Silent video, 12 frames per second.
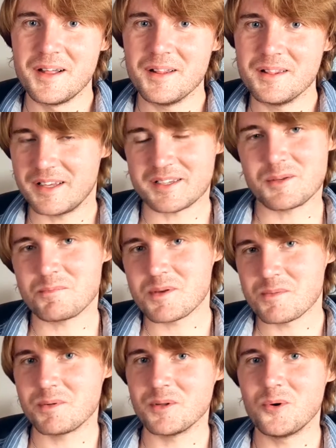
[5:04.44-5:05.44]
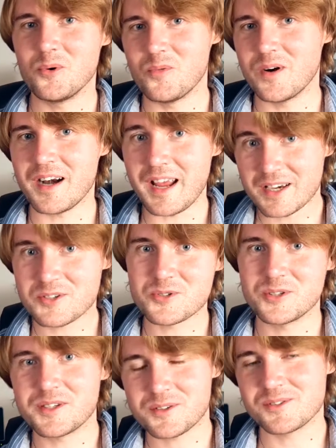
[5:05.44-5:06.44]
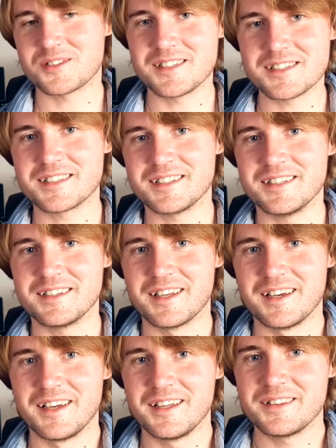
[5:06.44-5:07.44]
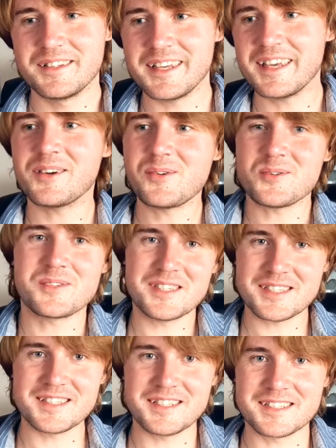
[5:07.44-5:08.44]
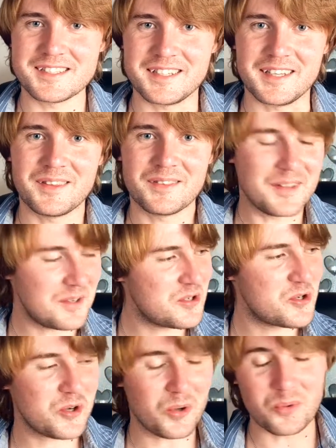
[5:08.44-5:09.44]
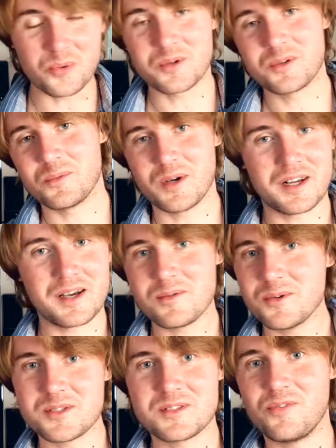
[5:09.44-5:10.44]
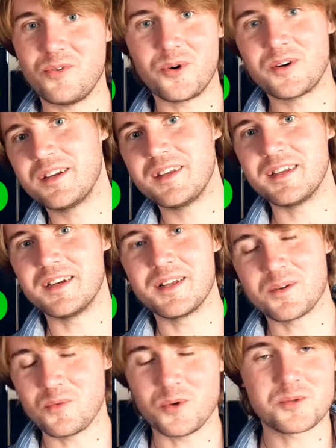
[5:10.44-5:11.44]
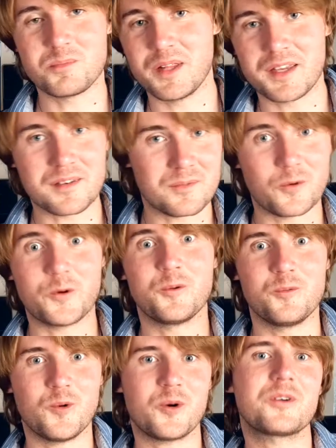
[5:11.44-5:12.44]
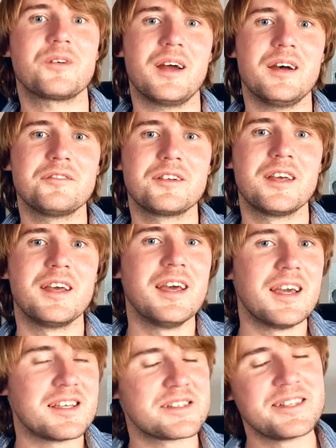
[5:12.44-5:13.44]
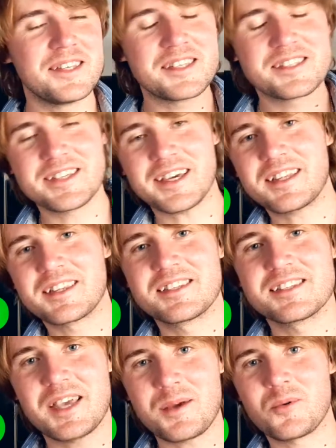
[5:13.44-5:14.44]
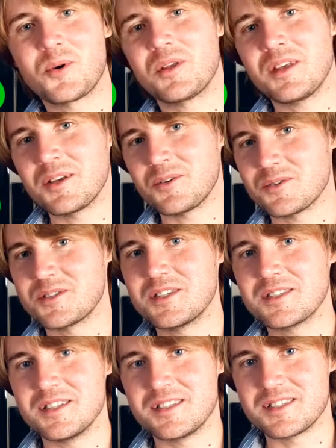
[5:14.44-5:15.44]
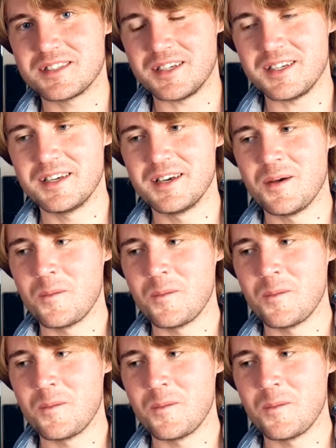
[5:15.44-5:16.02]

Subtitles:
like the people who were actually consistent. The inconsistency that showed when I was 14 and was playing World of Warcraft is the exact same inconsistency